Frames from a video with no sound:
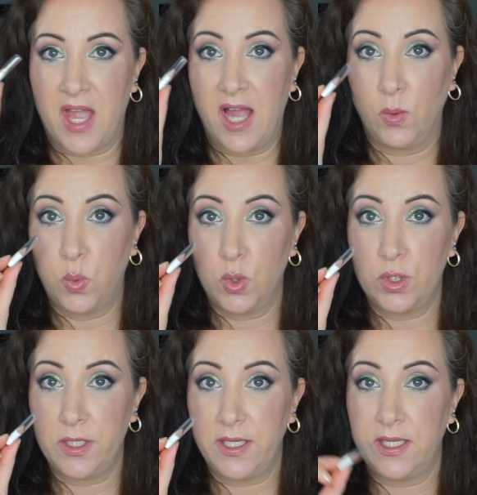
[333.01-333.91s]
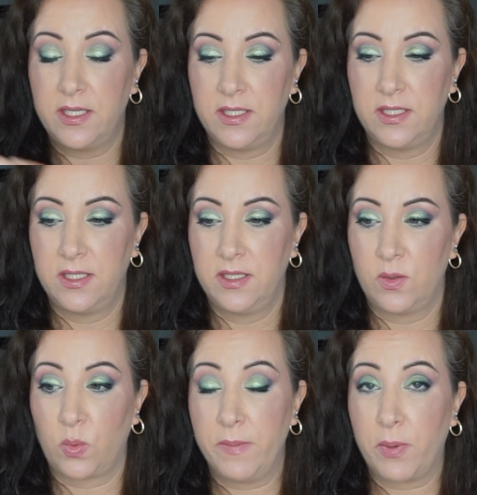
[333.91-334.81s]
I would
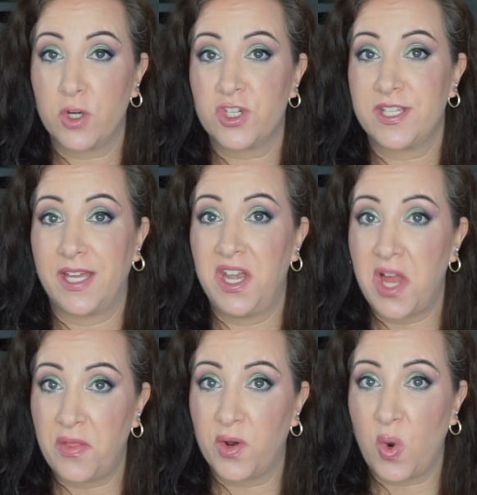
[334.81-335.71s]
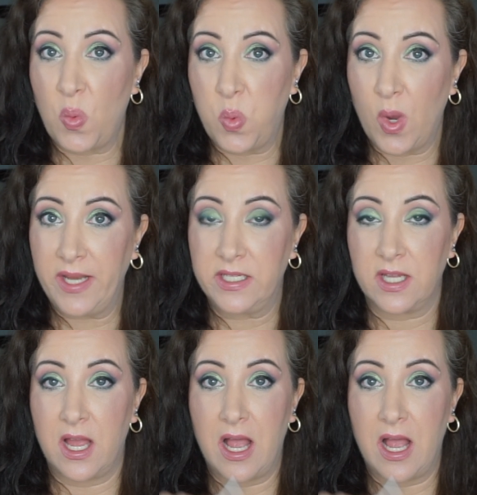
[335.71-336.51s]
repurchase another white